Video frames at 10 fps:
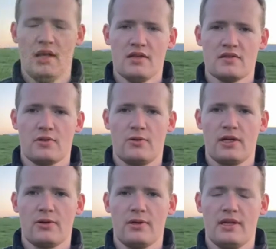So the
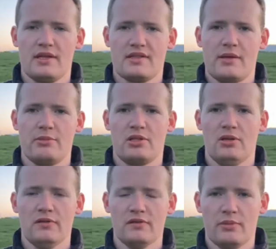quicker we establish
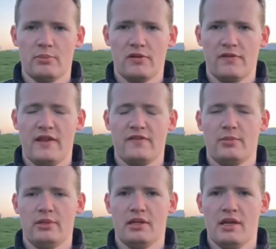clover more
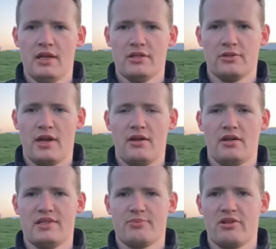favourably through
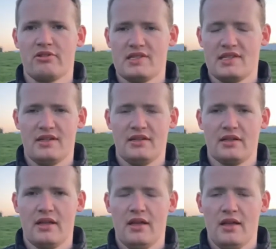early spring reseeding,
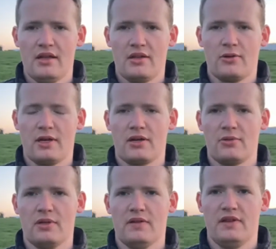the quicker
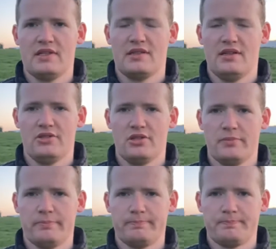we'll fix nitrogen,
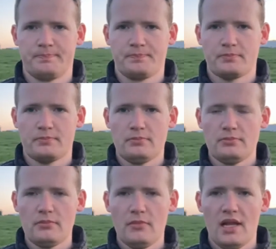
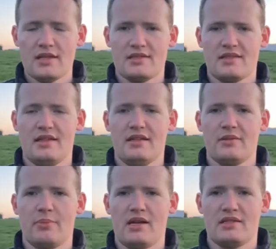as the seedling
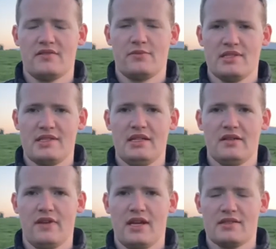passes from the seedling
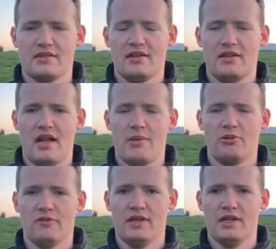phase to the
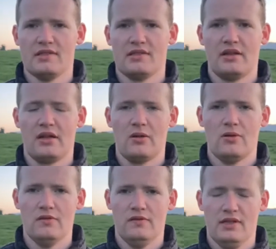taproot phase to the
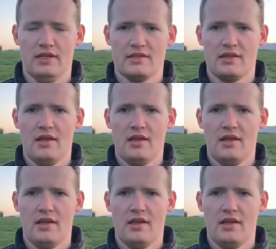clonal phase,